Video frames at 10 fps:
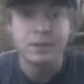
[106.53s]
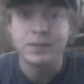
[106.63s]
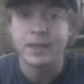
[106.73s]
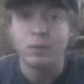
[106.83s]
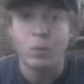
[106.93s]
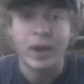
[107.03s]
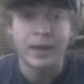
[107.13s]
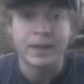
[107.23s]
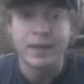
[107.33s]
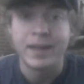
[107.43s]
was getting
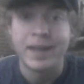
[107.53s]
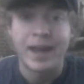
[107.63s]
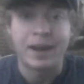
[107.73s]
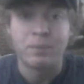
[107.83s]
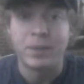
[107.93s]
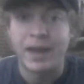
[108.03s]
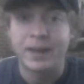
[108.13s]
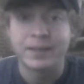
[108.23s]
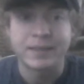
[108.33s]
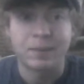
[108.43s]
whacked out of
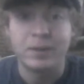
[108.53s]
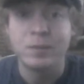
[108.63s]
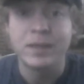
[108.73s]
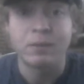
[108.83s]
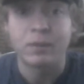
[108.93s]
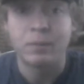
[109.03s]
bounds. I mean, he was getting right